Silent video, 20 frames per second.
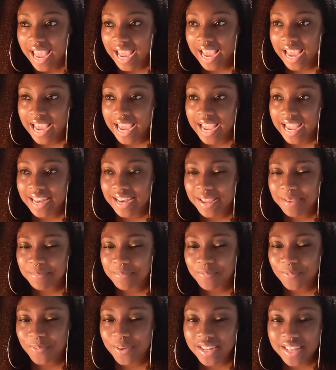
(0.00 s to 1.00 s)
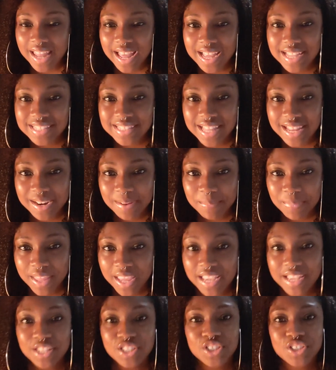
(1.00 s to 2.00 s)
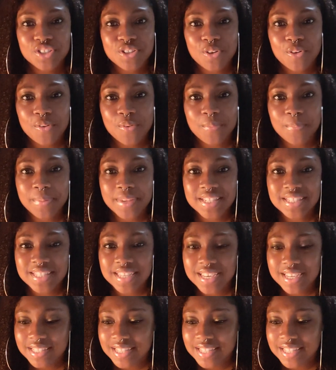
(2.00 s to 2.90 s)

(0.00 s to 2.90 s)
and I realized that I'm like so busy